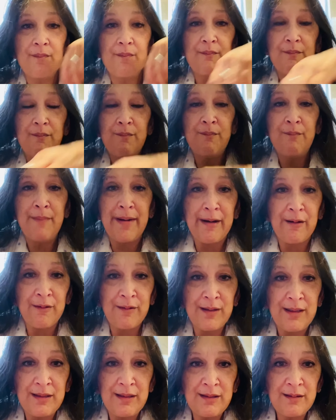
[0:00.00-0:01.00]

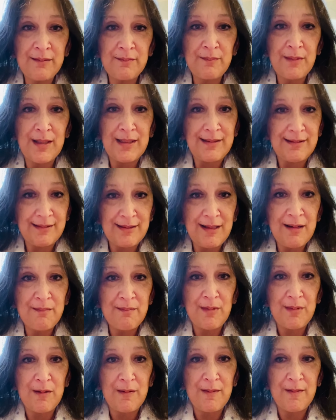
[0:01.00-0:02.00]
married my
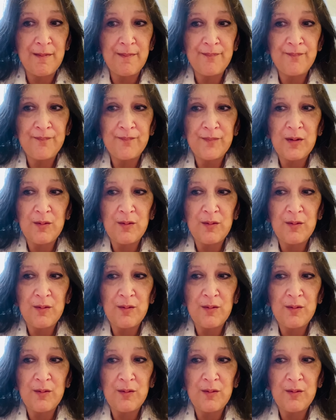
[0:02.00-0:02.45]
stepmom